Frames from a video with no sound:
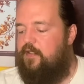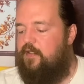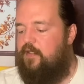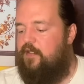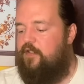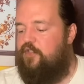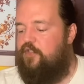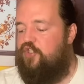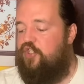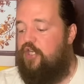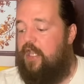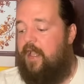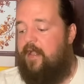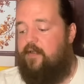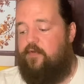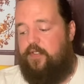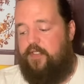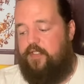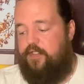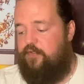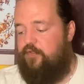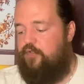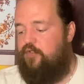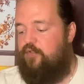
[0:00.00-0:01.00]
A
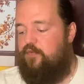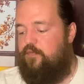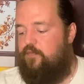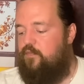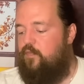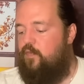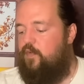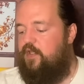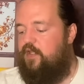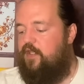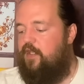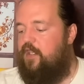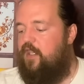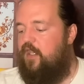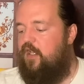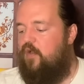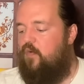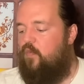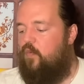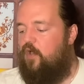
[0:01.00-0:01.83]
challenge with the King of